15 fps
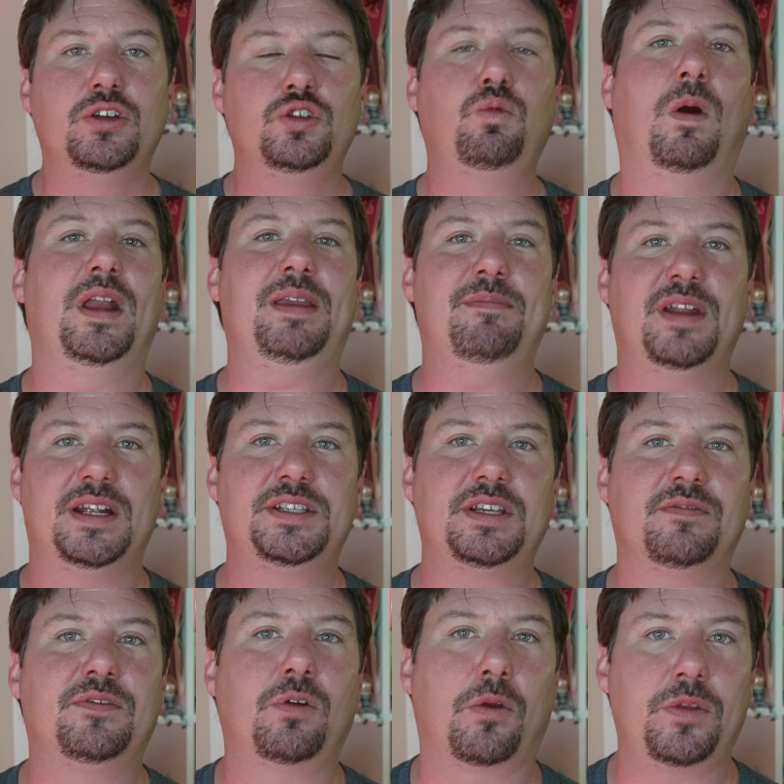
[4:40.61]
20 minutes
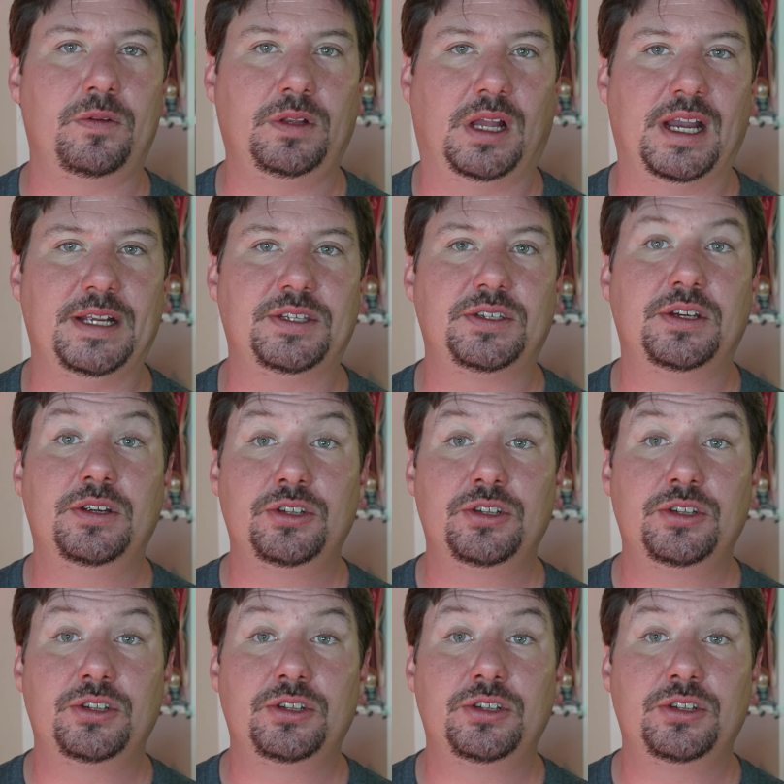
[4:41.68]
of northern lights